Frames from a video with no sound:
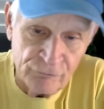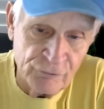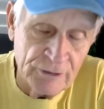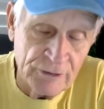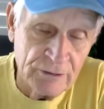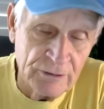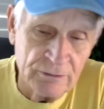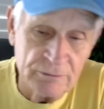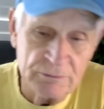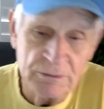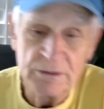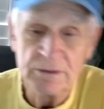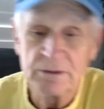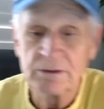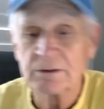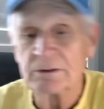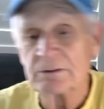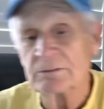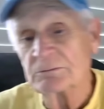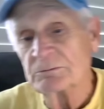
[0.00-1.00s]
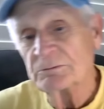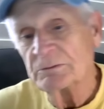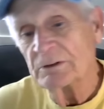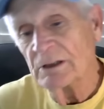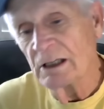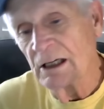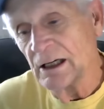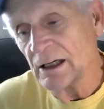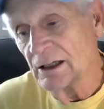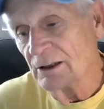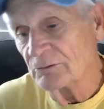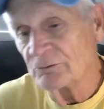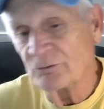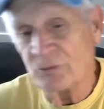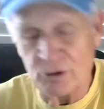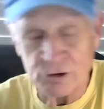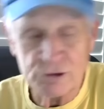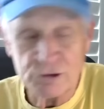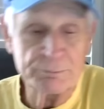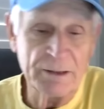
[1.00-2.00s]
field,
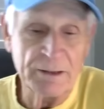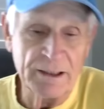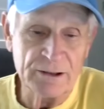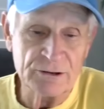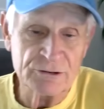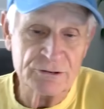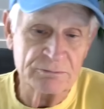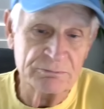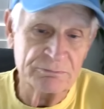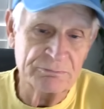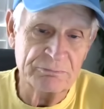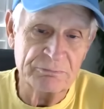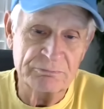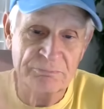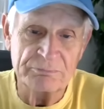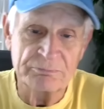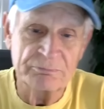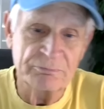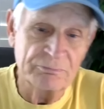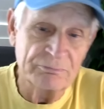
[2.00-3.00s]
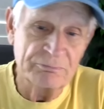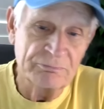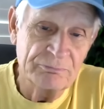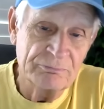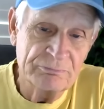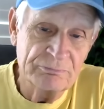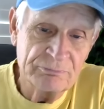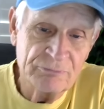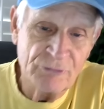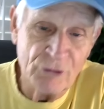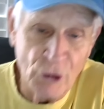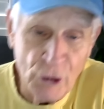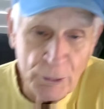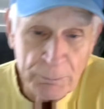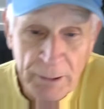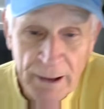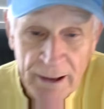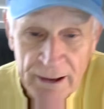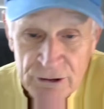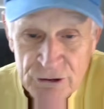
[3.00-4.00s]
first base, third
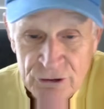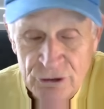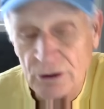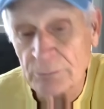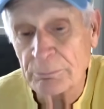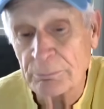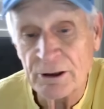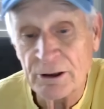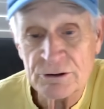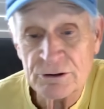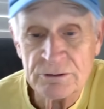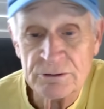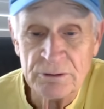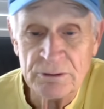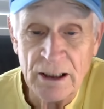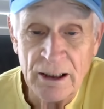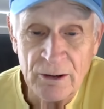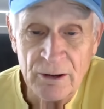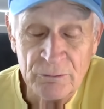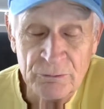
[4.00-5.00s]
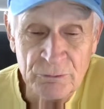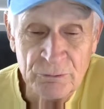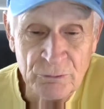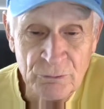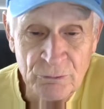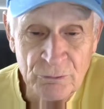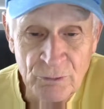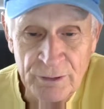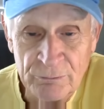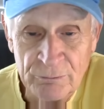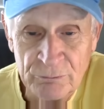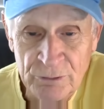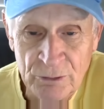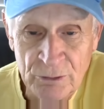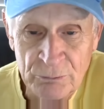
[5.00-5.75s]
base, when the